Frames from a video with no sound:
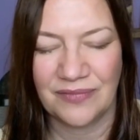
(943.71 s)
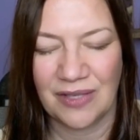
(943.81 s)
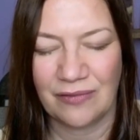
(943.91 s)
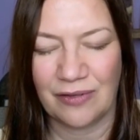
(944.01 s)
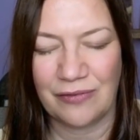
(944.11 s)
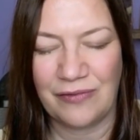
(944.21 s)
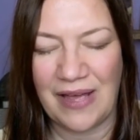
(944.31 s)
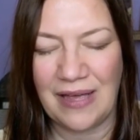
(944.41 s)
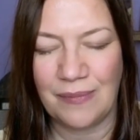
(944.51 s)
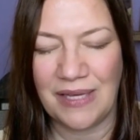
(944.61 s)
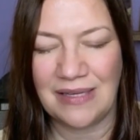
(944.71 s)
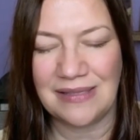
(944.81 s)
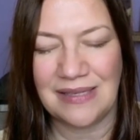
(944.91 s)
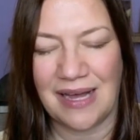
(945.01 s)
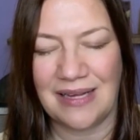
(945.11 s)
For fame is
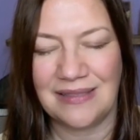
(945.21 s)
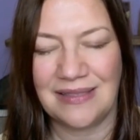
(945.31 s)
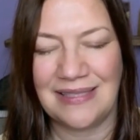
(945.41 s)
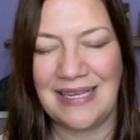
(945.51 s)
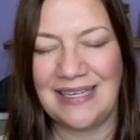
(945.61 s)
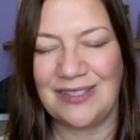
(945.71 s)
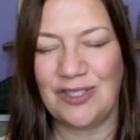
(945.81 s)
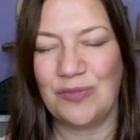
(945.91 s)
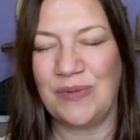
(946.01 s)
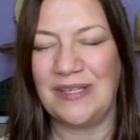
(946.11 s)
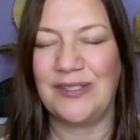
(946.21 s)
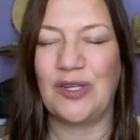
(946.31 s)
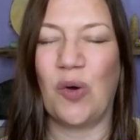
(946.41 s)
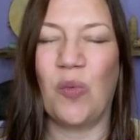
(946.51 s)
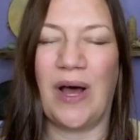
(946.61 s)
not needed to be
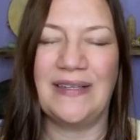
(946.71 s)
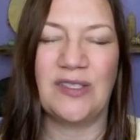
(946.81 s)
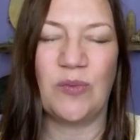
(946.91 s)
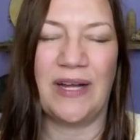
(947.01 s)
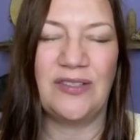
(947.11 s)
so widespread